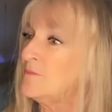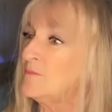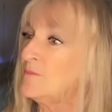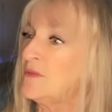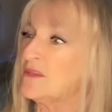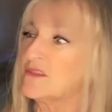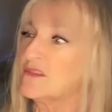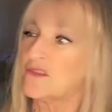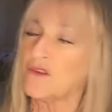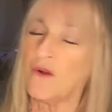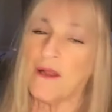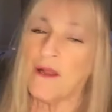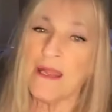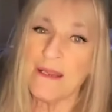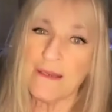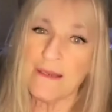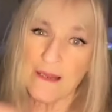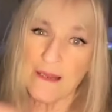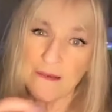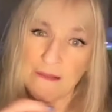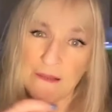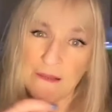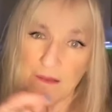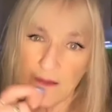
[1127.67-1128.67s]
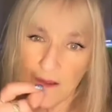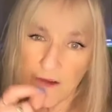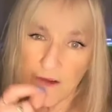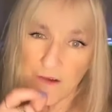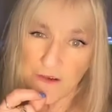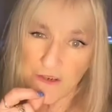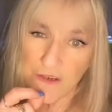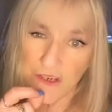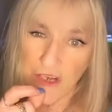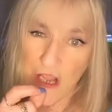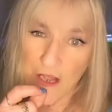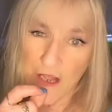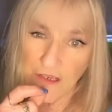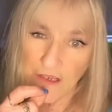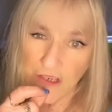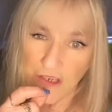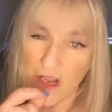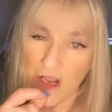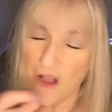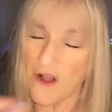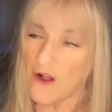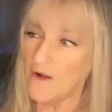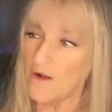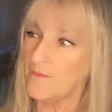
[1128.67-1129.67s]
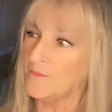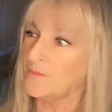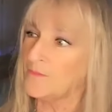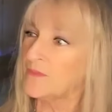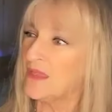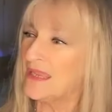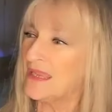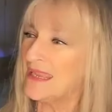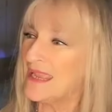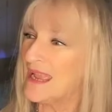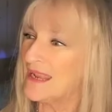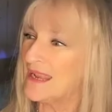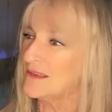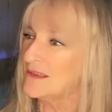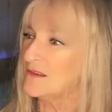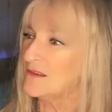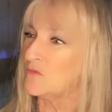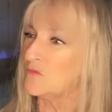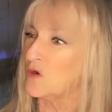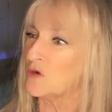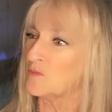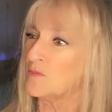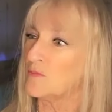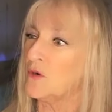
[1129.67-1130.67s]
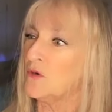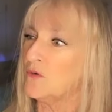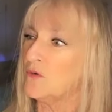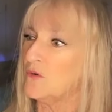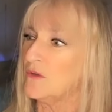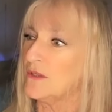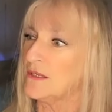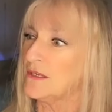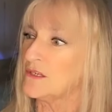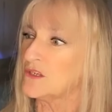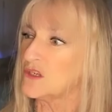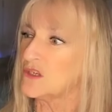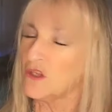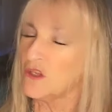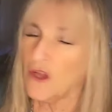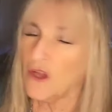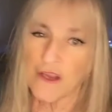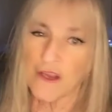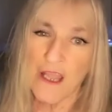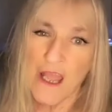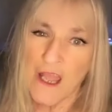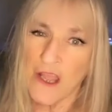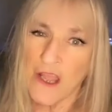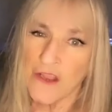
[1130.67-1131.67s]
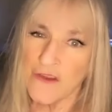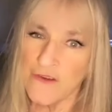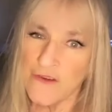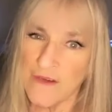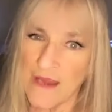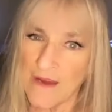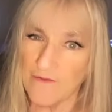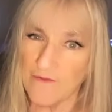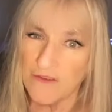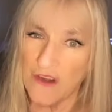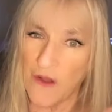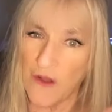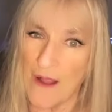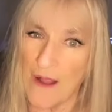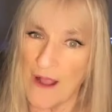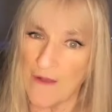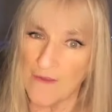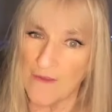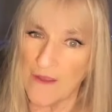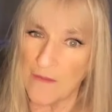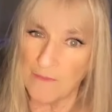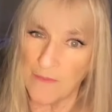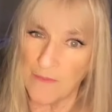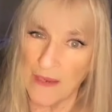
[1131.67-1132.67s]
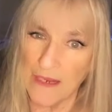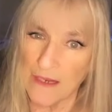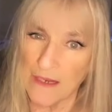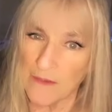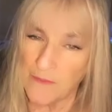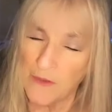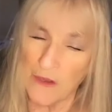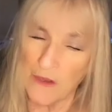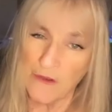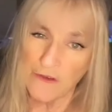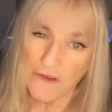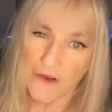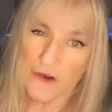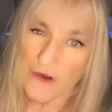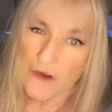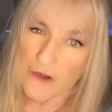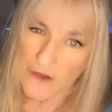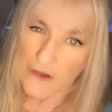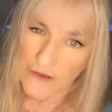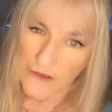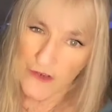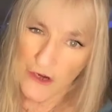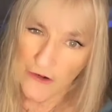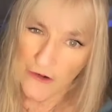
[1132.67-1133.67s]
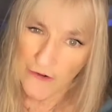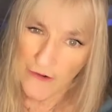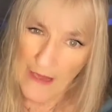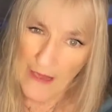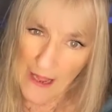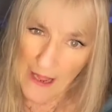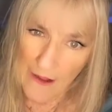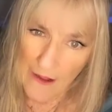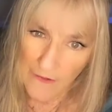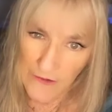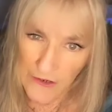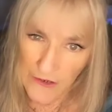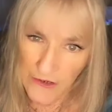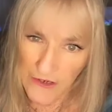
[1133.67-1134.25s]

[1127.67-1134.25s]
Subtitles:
Pistol had that little undershot jaw. He had a little more poodle-ish look. You never know how them peek-a-poos are going to turn out.